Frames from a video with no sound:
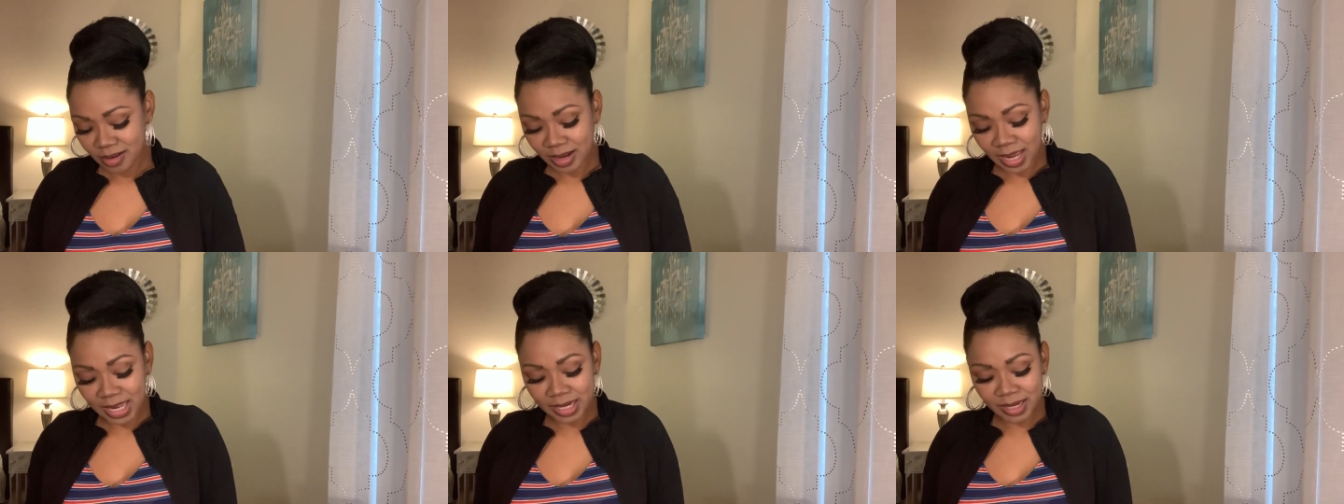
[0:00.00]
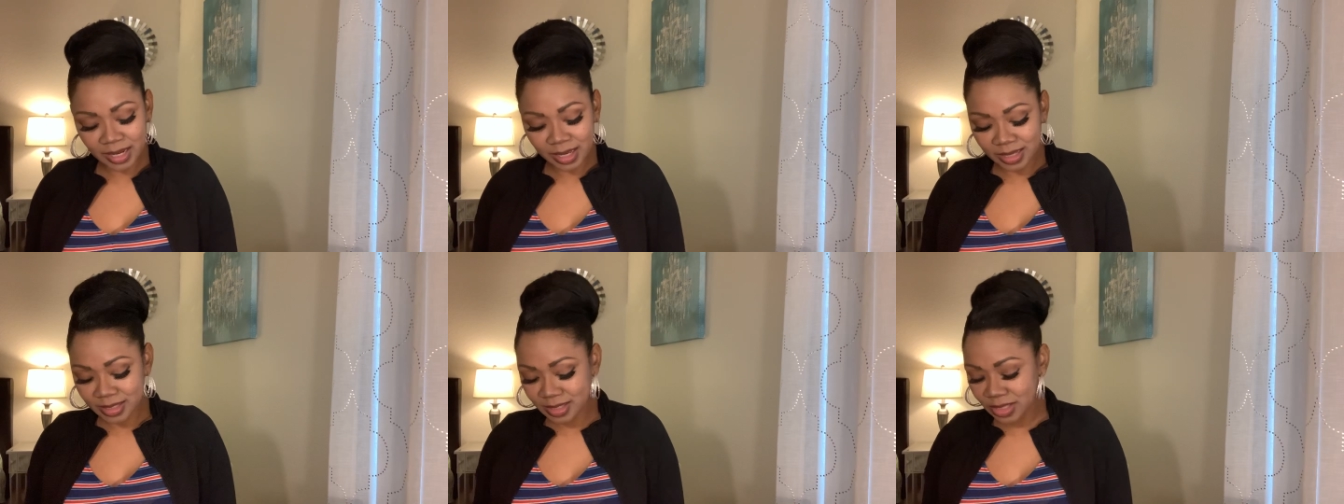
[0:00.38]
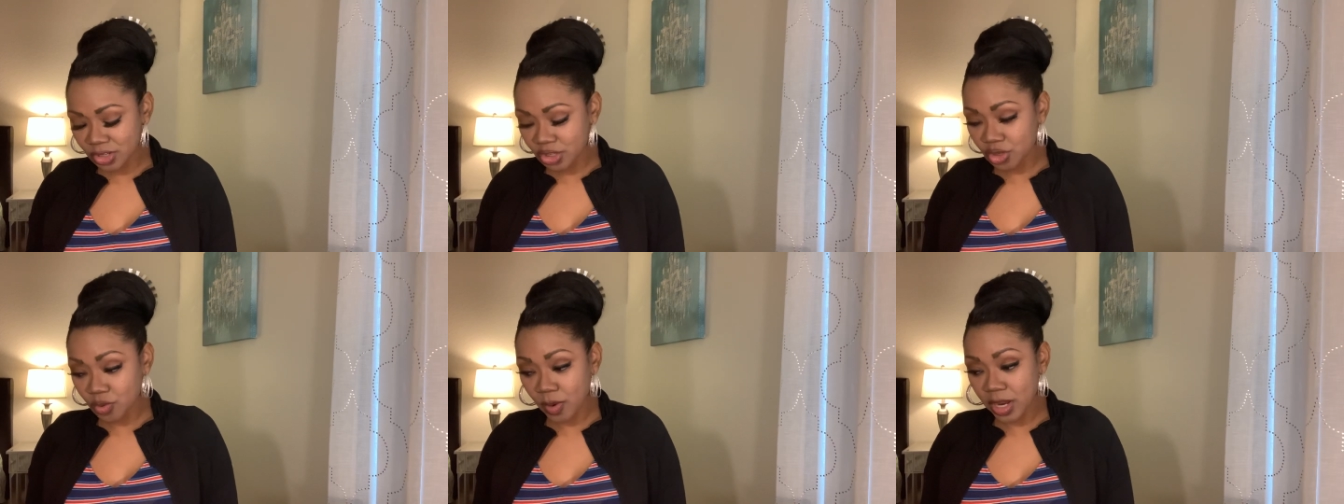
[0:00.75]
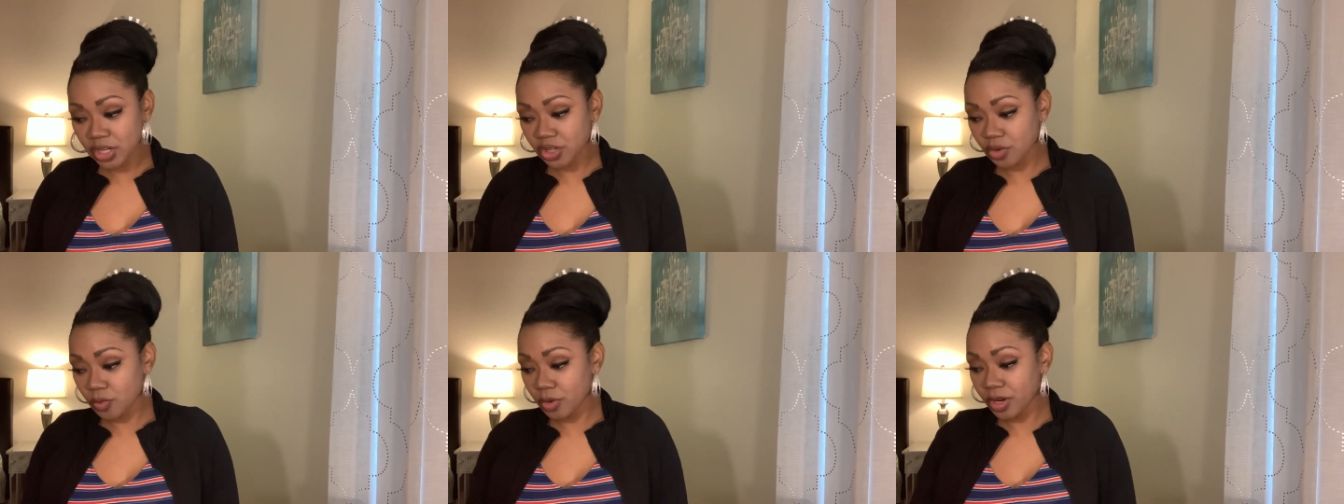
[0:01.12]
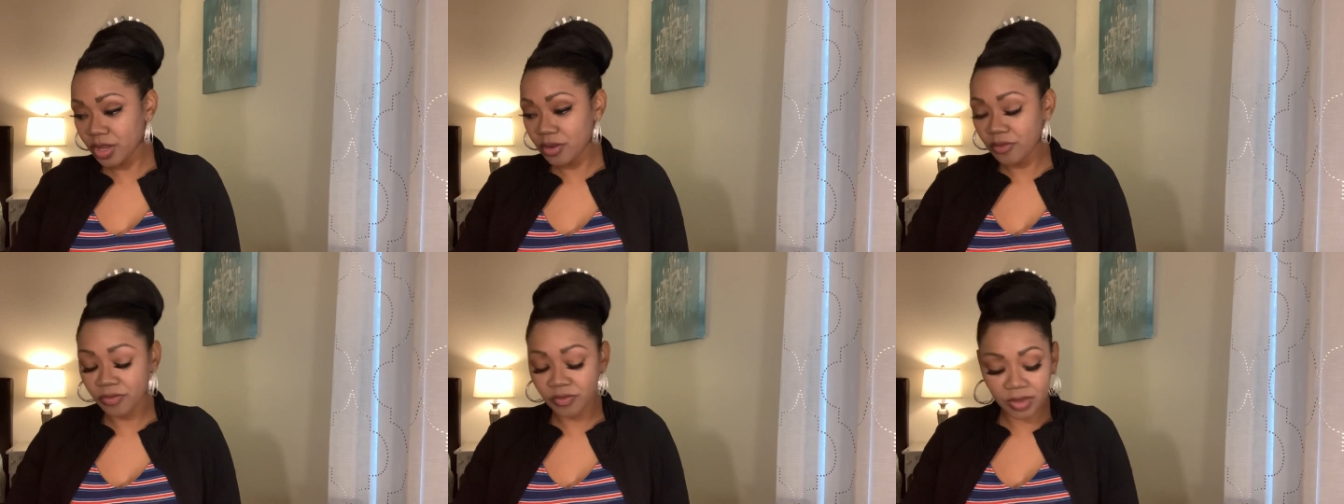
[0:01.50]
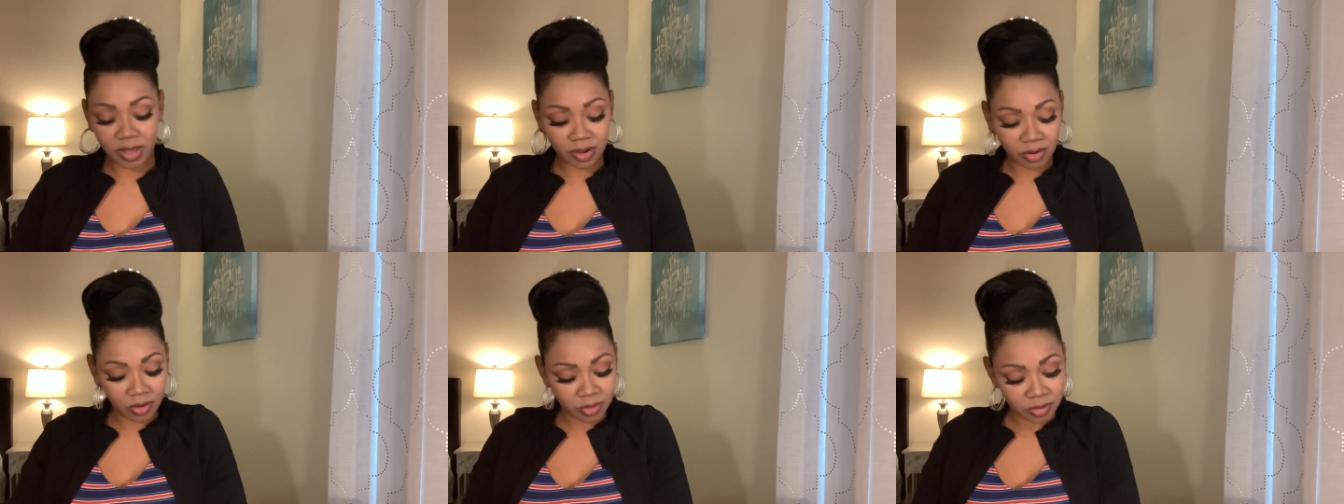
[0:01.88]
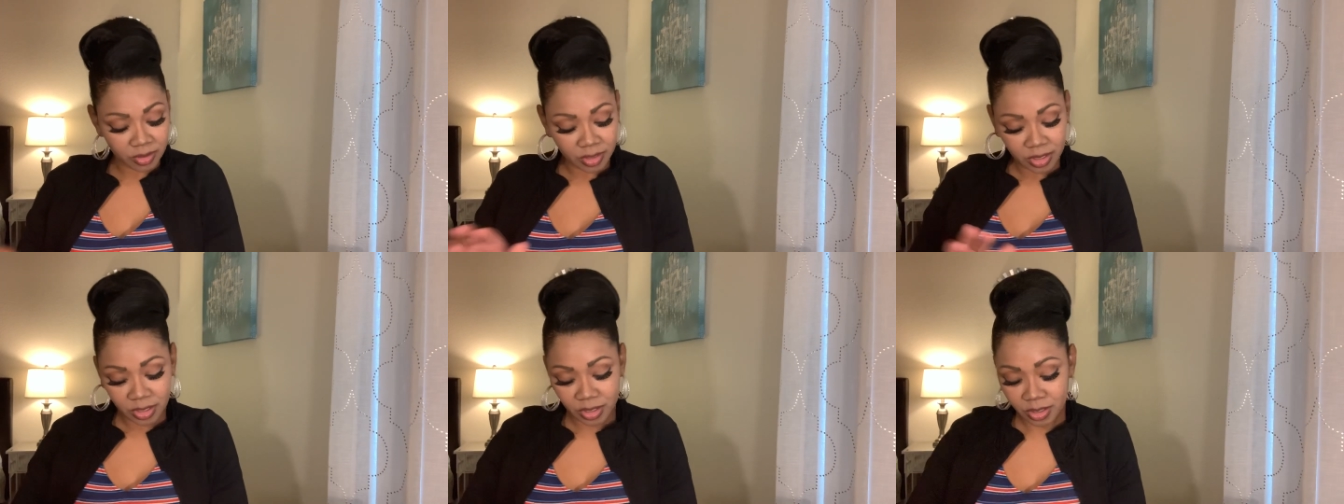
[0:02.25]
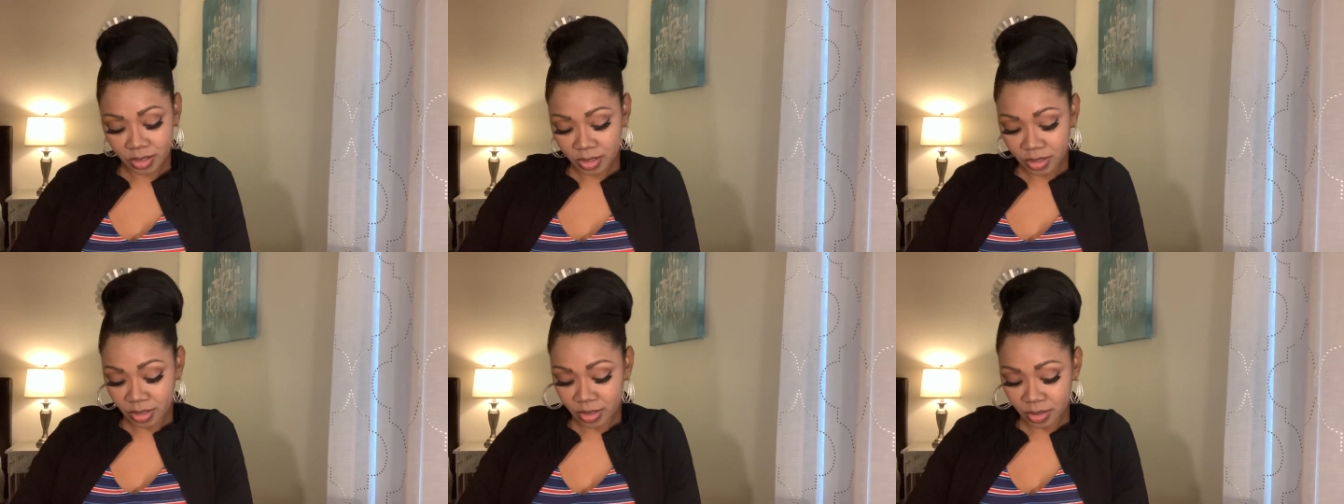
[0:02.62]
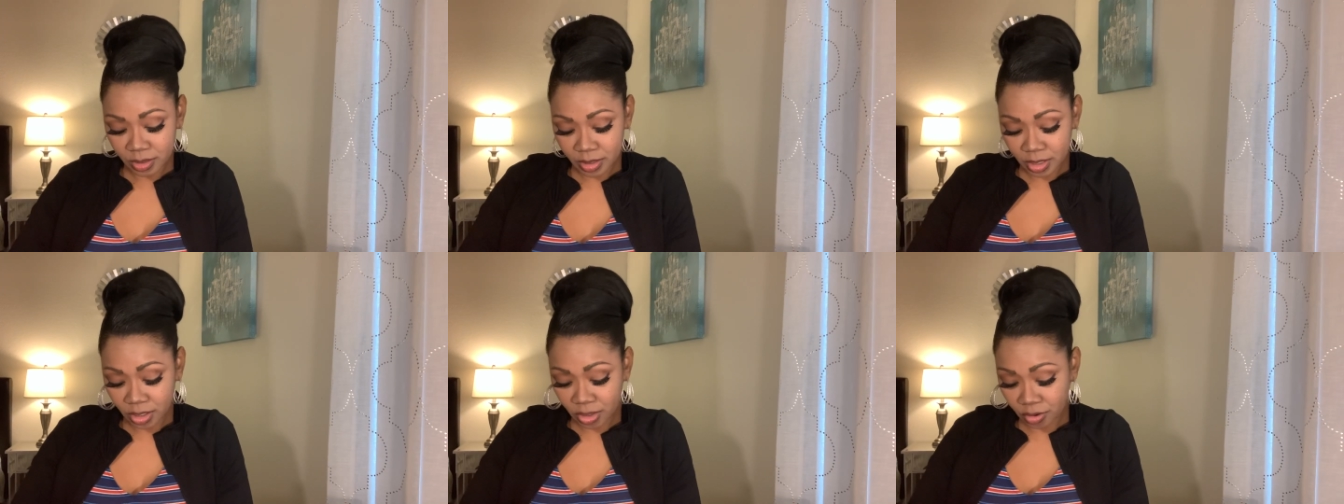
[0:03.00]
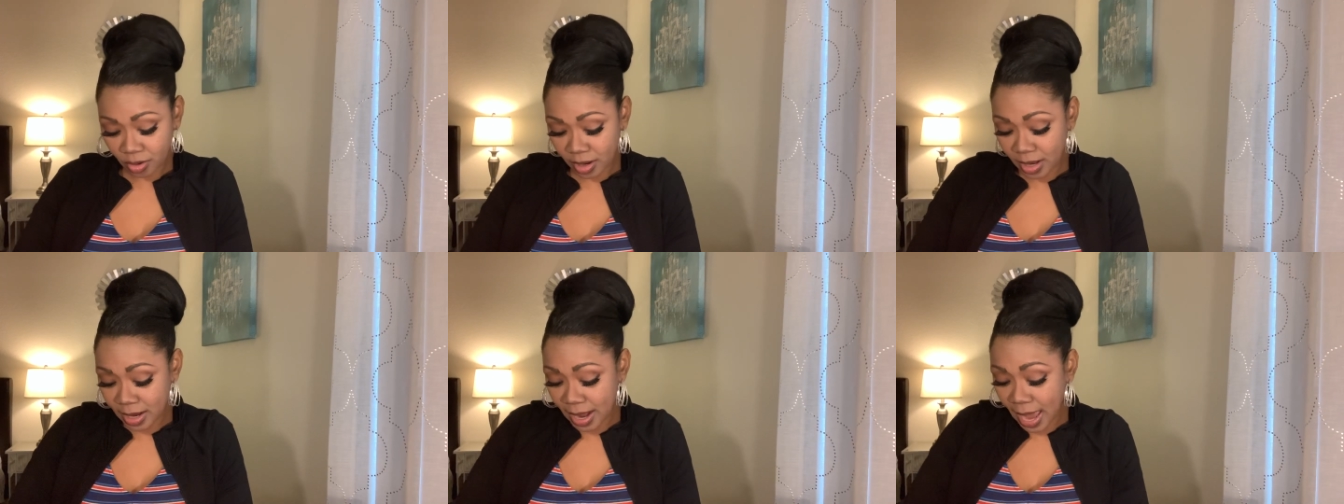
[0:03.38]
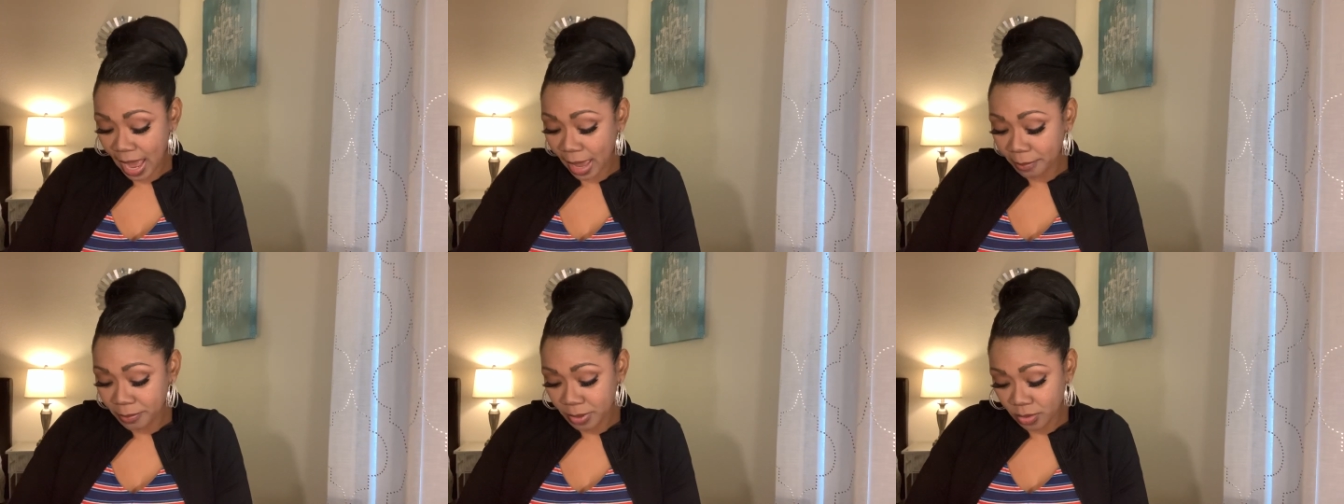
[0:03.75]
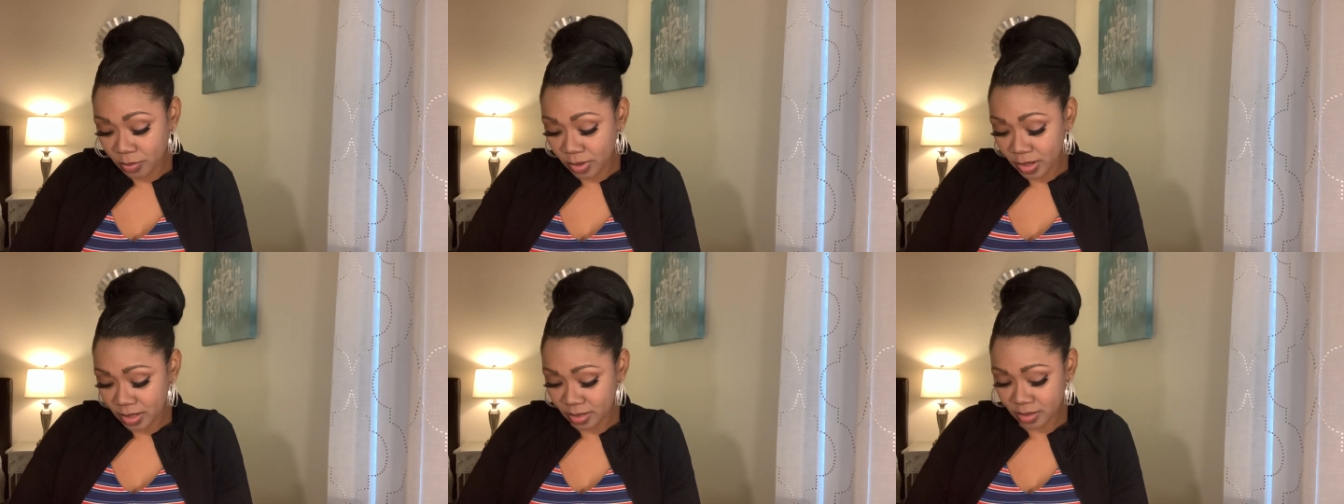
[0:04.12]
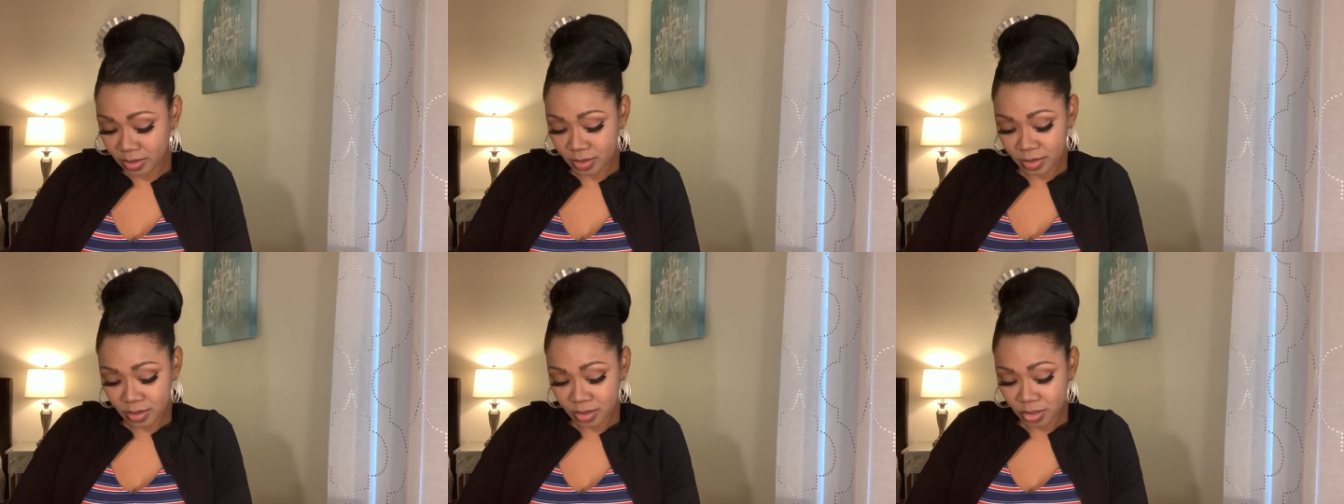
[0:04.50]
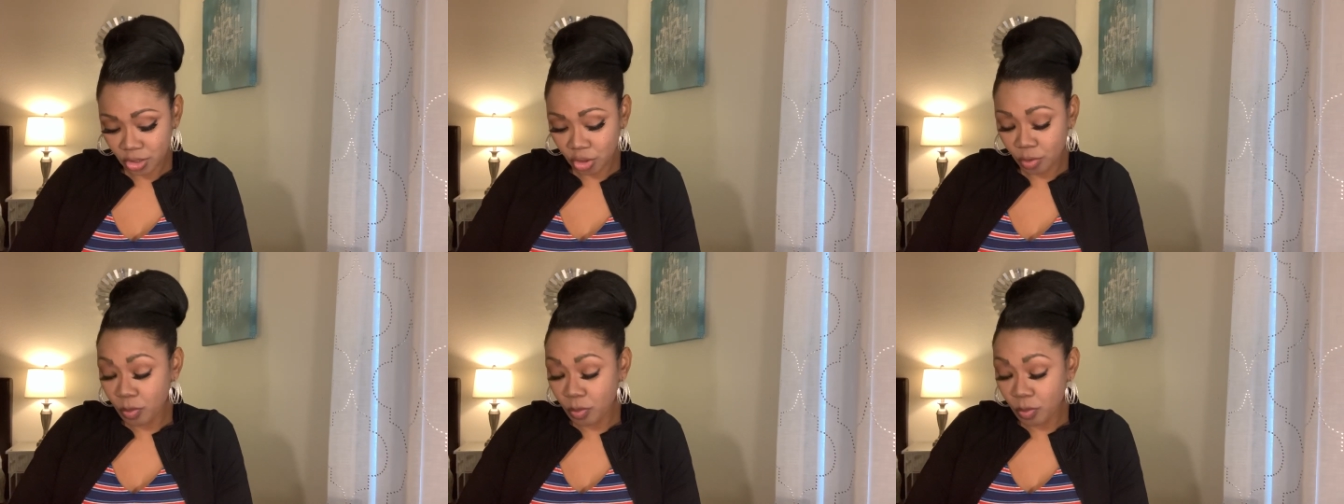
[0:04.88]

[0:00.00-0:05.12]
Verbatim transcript: Ending a situation where you feel that you're unhappy with, you're